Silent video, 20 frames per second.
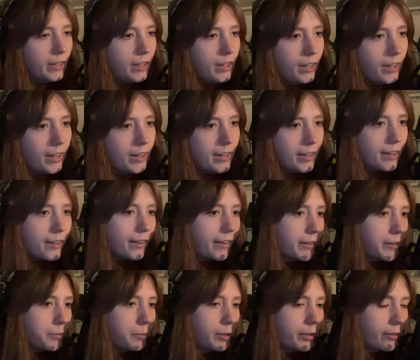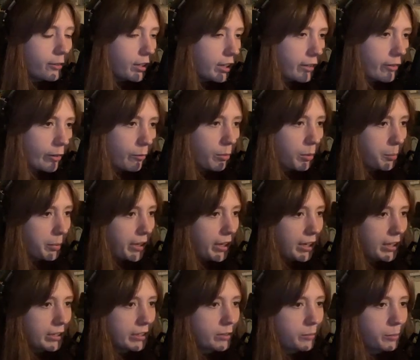But it's nice to be
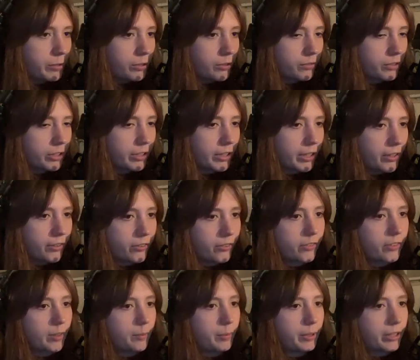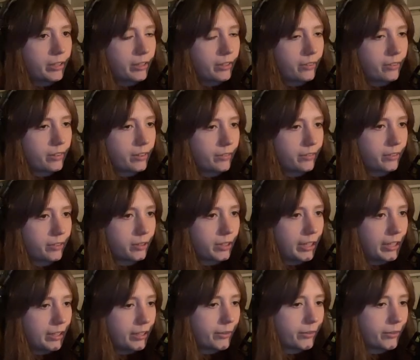back. It's been over a year since I've been in this nice little